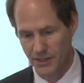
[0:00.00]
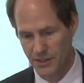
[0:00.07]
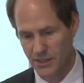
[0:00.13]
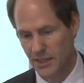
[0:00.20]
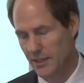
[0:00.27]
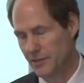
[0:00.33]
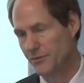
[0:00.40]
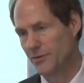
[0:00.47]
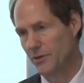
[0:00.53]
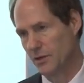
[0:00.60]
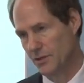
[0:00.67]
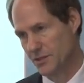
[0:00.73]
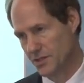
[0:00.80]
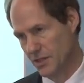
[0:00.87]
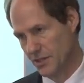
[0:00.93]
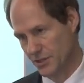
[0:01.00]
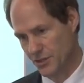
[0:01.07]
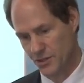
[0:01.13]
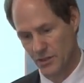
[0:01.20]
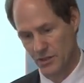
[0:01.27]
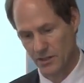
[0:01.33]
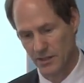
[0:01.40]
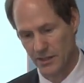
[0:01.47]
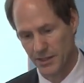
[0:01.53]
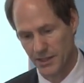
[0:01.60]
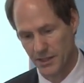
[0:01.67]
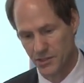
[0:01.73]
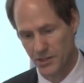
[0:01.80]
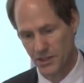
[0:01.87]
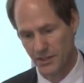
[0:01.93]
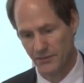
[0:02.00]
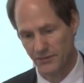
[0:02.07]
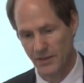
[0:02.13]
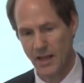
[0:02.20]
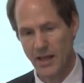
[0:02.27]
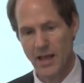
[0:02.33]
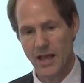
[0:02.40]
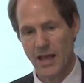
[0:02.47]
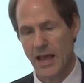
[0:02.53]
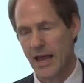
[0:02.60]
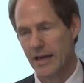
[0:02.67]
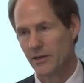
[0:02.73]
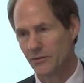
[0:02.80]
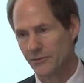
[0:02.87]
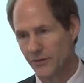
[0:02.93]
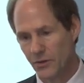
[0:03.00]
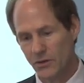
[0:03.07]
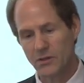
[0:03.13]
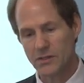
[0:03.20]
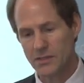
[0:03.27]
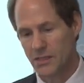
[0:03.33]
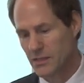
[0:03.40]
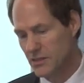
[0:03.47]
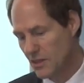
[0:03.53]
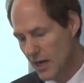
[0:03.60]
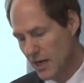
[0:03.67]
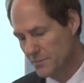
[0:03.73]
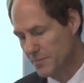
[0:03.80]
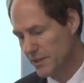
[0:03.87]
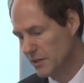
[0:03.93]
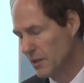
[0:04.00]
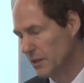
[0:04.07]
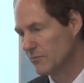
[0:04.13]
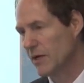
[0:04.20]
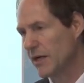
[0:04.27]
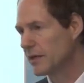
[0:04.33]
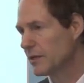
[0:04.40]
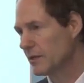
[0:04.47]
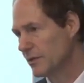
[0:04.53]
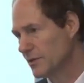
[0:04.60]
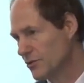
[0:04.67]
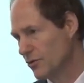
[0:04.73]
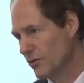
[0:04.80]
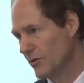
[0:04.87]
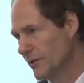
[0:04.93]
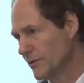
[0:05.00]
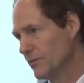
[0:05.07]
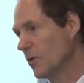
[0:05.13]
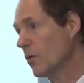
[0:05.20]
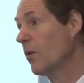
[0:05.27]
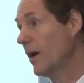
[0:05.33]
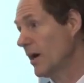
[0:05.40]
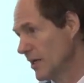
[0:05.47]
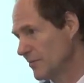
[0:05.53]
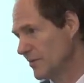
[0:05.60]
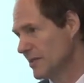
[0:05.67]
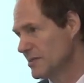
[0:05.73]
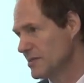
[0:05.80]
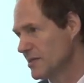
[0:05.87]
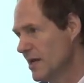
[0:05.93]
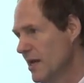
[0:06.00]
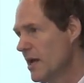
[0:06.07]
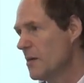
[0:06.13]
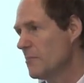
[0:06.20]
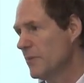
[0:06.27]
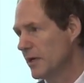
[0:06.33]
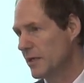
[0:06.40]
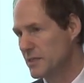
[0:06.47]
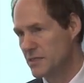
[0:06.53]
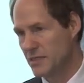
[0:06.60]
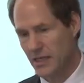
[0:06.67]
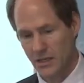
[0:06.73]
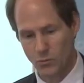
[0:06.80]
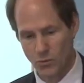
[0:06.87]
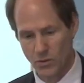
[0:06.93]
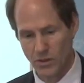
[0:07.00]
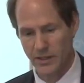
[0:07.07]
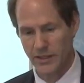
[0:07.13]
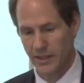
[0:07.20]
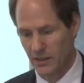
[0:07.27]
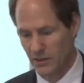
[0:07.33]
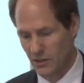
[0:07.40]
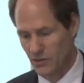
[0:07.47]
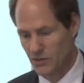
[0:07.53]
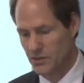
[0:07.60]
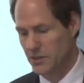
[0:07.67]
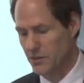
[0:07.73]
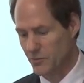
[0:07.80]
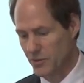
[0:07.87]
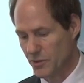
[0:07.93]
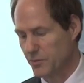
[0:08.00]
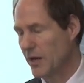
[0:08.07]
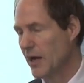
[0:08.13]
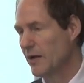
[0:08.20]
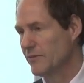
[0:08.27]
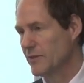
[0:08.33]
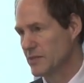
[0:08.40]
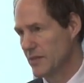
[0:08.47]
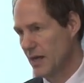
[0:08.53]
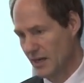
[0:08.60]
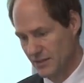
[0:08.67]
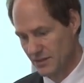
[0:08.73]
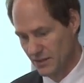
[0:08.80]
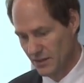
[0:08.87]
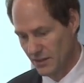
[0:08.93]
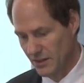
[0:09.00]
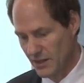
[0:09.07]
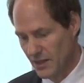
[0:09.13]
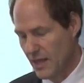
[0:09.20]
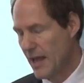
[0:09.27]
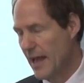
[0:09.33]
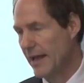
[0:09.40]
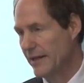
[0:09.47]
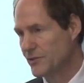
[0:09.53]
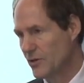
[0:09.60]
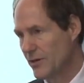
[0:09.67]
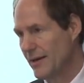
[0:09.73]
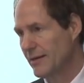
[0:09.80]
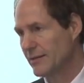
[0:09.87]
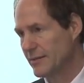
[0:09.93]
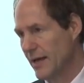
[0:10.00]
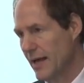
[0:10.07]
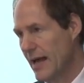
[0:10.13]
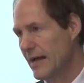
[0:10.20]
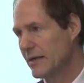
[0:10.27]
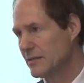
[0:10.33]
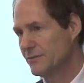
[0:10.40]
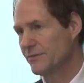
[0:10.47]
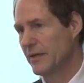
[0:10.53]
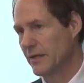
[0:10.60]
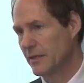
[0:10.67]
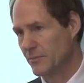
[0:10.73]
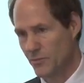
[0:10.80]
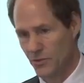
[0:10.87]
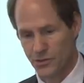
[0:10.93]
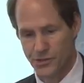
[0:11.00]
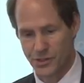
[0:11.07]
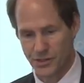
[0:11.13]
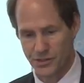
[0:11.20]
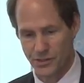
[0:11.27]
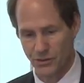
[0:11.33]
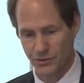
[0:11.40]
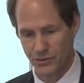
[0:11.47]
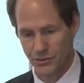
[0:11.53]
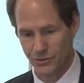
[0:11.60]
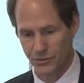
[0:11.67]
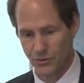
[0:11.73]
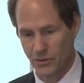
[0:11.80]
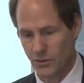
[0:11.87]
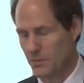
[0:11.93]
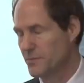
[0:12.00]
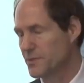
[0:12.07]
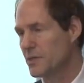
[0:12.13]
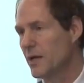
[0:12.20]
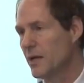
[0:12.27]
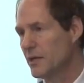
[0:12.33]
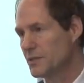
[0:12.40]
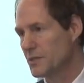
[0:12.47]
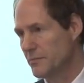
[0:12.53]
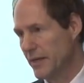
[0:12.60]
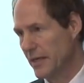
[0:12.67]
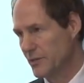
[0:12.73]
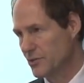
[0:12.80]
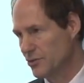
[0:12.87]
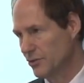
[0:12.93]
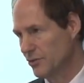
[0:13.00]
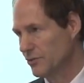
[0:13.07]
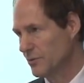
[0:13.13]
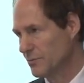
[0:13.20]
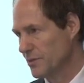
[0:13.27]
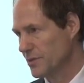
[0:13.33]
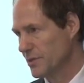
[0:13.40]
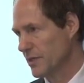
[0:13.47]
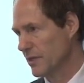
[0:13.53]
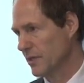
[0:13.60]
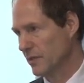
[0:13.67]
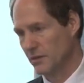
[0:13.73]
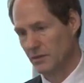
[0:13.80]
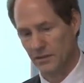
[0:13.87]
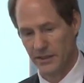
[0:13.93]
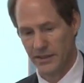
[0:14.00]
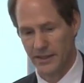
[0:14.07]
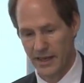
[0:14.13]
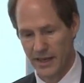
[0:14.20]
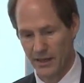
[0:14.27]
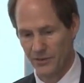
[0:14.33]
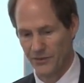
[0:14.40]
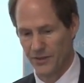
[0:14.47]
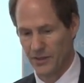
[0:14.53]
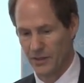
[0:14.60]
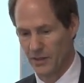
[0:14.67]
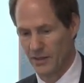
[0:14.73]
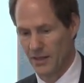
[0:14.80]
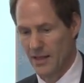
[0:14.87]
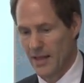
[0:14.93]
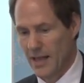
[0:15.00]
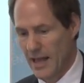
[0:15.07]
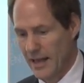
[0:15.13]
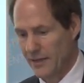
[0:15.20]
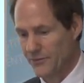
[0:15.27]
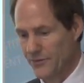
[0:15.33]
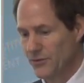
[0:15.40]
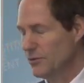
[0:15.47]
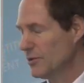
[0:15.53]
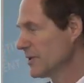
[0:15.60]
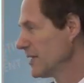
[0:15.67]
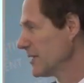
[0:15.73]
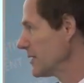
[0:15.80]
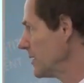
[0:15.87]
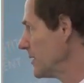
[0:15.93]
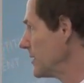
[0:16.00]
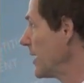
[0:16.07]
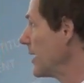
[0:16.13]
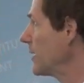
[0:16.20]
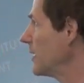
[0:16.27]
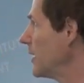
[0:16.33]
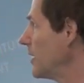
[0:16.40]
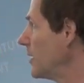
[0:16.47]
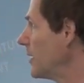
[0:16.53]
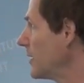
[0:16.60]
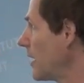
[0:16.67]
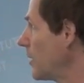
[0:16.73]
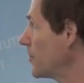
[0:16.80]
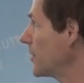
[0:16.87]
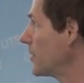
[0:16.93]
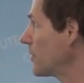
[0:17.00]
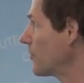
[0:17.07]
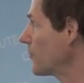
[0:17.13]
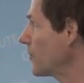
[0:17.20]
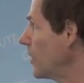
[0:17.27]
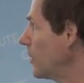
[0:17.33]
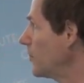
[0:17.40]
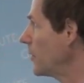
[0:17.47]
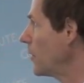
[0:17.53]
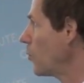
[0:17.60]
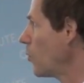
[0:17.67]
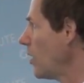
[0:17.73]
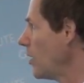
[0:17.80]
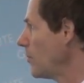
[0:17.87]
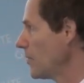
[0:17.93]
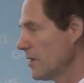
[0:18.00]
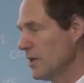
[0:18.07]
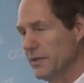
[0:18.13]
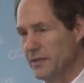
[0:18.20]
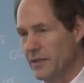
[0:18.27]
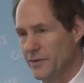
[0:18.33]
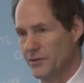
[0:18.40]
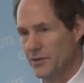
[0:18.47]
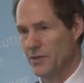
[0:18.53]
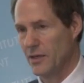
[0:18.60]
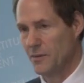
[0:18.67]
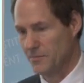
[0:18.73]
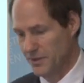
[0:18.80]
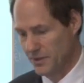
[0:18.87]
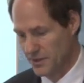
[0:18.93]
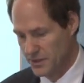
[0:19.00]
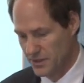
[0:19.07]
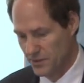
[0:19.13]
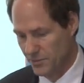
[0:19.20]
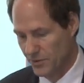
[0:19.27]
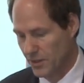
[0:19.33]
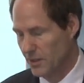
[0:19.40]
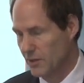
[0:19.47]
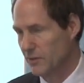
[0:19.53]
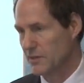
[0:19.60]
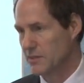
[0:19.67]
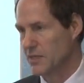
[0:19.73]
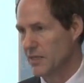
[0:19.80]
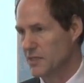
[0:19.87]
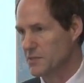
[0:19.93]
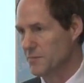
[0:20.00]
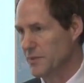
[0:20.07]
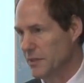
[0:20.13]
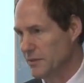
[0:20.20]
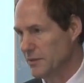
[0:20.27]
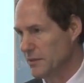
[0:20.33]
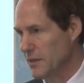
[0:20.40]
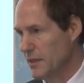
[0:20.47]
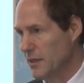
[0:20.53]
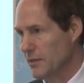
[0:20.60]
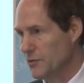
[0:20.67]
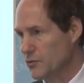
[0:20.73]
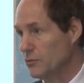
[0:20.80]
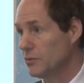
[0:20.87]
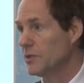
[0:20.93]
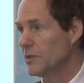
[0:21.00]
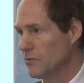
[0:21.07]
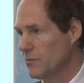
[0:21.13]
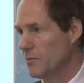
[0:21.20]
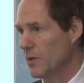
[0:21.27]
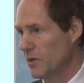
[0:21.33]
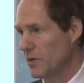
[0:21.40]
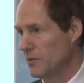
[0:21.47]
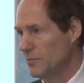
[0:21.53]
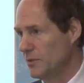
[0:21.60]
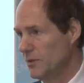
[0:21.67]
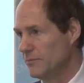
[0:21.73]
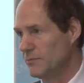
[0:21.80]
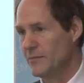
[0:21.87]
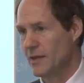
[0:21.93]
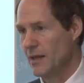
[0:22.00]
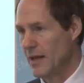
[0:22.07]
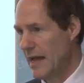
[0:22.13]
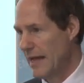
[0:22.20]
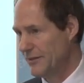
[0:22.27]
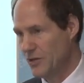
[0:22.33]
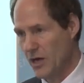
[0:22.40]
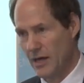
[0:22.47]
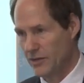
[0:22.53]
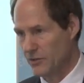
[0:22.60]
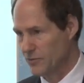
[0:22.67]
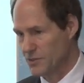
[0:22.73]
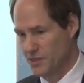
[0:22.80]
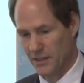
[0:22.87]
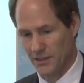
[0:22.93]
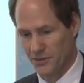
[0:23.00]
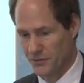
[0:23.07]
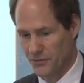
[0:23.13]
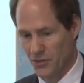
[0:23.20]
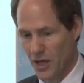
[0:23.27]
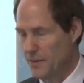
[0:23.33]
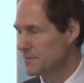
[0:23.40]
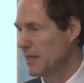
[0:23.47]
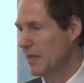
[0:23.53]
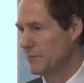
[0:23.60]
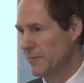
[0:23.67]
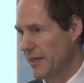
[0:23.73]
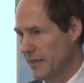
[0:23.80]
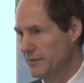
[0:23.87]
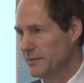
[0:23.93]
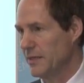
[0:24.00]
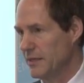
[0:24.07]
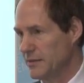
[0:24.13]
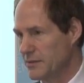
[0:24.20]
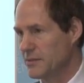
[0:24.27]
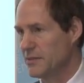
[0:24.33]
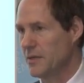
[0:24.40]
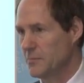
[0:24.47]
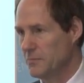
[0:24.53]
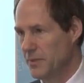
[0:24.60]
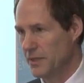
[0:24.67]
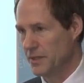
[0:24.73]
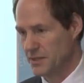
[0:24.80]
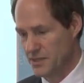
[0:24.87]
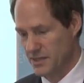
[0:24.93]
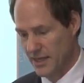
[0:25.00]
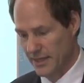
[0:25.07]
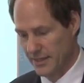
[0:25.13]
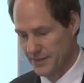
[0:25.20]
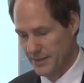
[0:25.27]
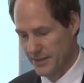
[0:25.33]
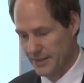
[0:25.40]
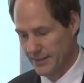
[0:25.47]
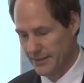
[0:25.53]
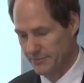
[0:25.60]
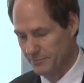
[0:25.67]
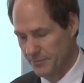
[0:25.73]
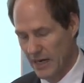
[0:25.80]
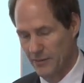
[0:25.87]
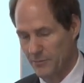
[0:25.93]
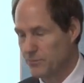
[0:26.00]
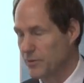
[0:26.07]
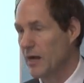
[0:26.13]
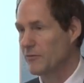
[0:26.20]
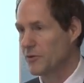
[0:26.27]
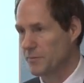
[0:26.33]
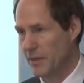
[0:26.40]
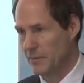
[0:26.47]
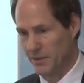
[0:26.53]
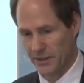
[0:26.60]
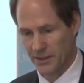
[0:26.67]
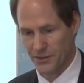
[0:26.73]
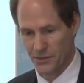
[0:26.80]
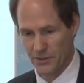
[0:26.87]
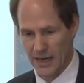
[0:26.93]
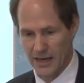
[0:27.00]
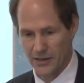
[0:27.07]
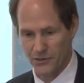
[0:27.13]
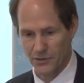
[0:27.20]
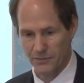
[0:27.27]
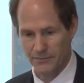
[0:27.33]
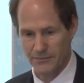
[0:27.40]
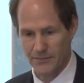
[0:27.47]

It's kind of her signature initiative. And her focus has not been on regulatory requirements, but instead working closely with the private sector and trying to activate emerging social norms to make children particularly healthier. And if you look at the data up here from Walmart and other companies, the progress has been truly remarkable, and not a result of top-down mandates, but instead private-public interaction.